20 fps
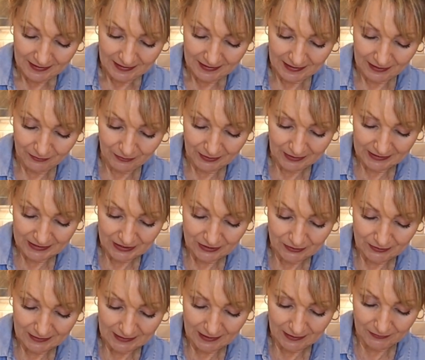And I really
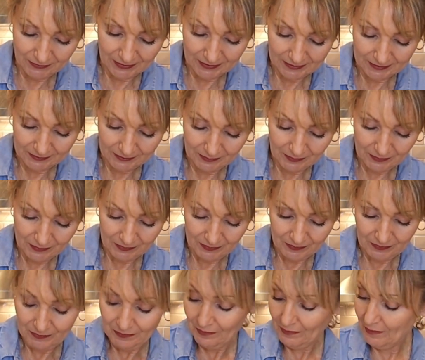do love
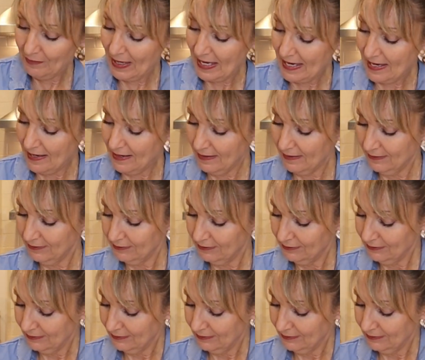making